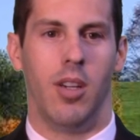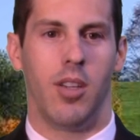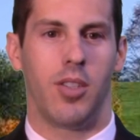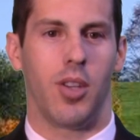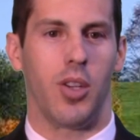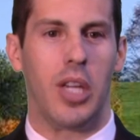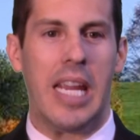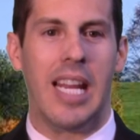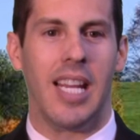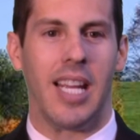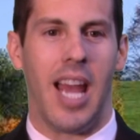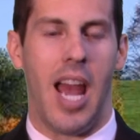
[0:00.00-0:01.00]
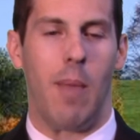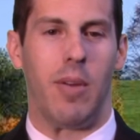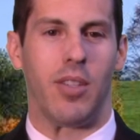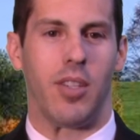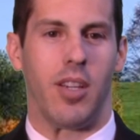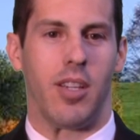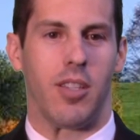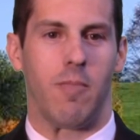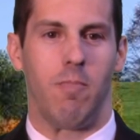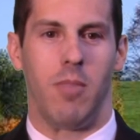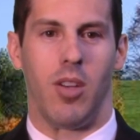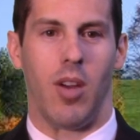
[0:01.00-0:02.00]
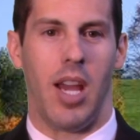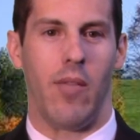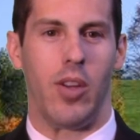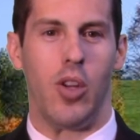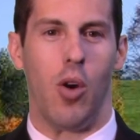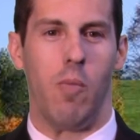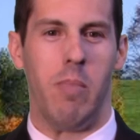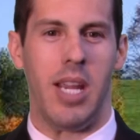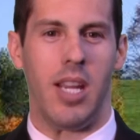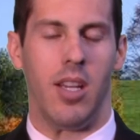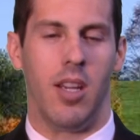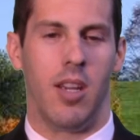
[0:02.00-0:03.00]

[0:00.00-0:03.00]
such eating habits as, having no meat.